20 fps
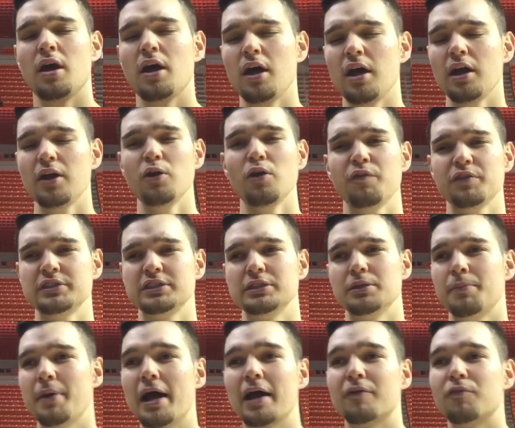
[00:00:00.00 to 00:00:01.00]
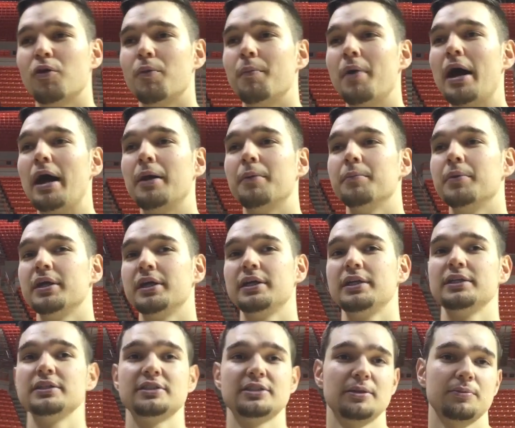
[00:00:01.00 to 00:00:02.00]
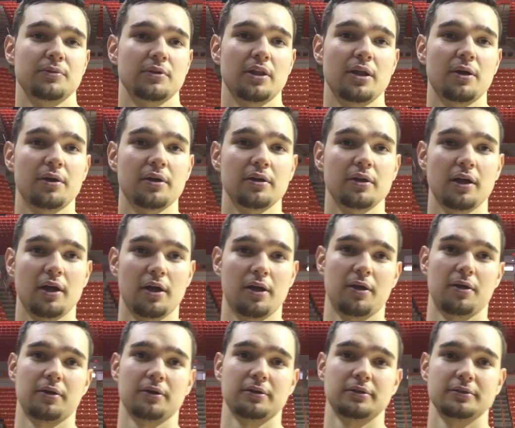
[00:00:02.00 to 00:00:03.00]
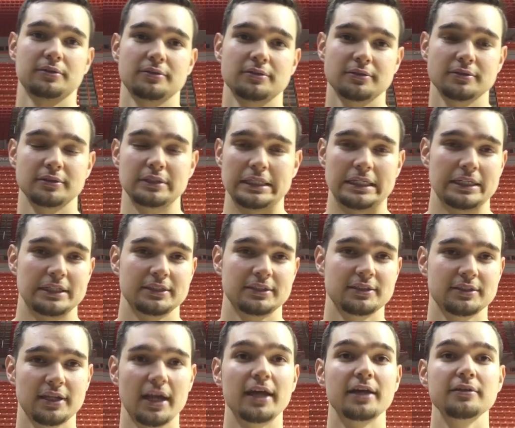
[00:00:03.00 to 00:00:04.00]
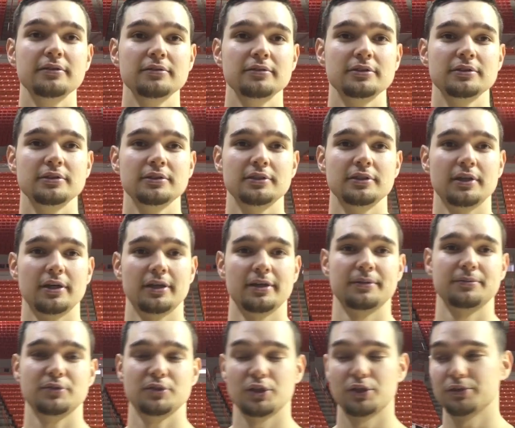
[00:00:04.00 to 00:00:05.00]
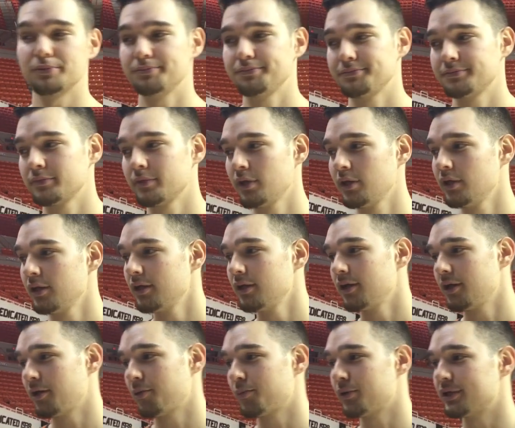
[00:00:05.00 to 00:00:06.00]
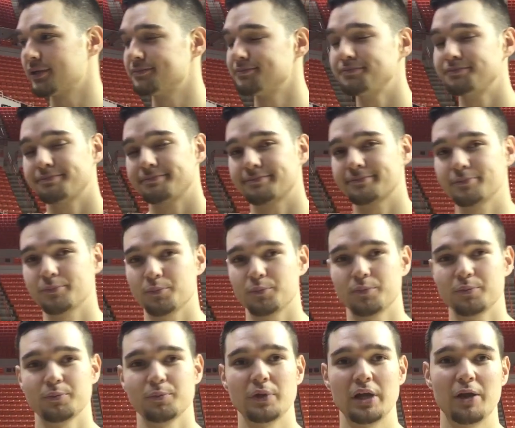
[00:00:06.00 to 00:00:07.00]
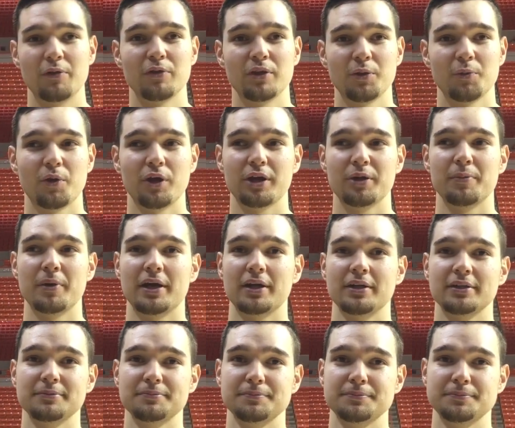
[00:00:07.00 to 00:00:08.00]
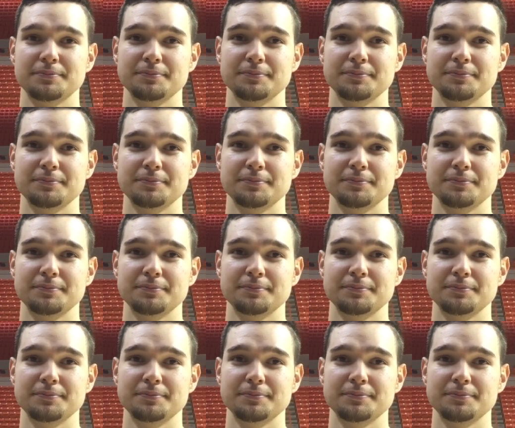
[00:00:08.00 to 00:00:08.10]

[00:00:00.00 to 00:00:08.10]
I don't know if it's in the back of our mind, but it is something that it is said. So, I mean, we're not really worried about it.